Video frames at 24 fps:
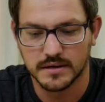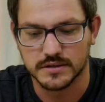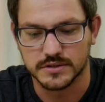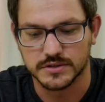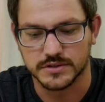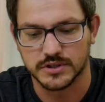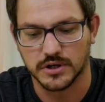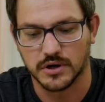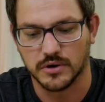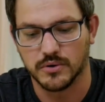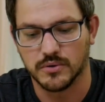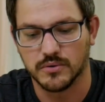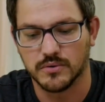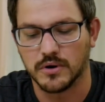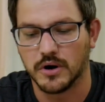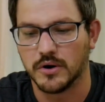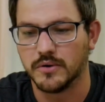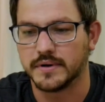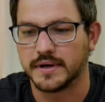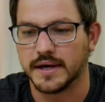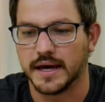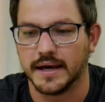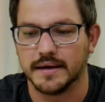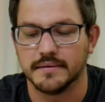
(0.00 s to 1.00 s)
So,
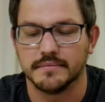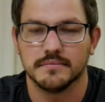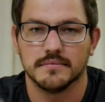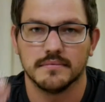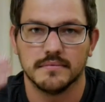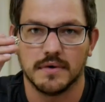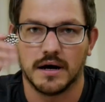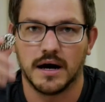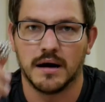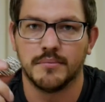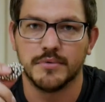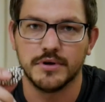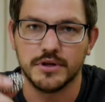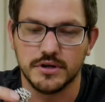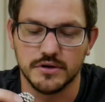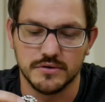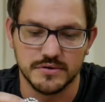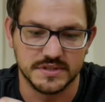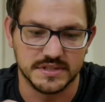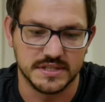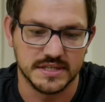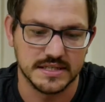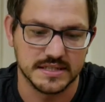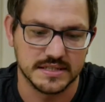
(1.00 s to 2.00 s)
okay, I'm gonna
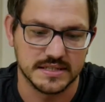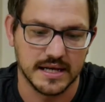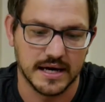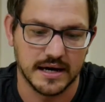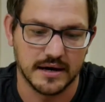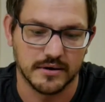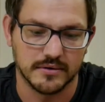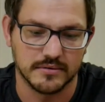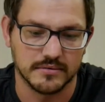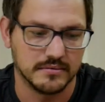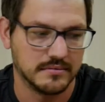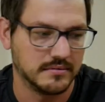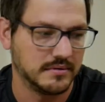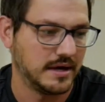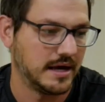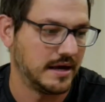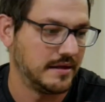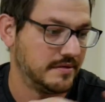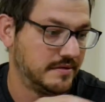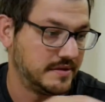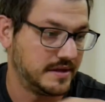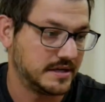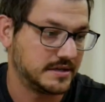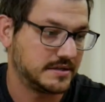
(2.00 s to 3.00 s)
use these now,
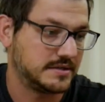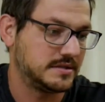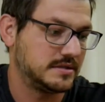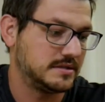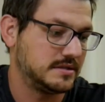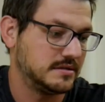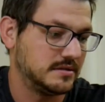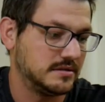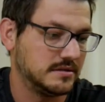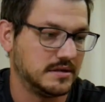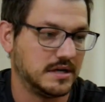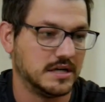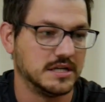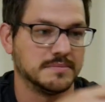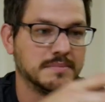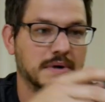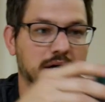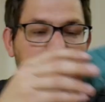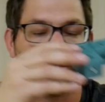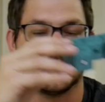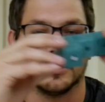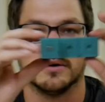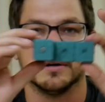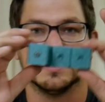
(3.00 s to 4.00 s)
and this is
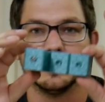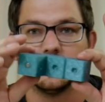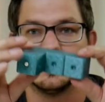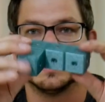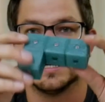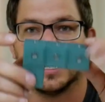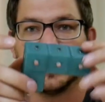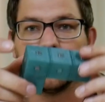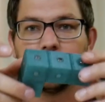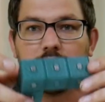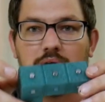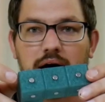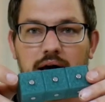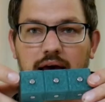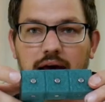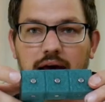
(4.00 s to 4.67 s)
my current setup. I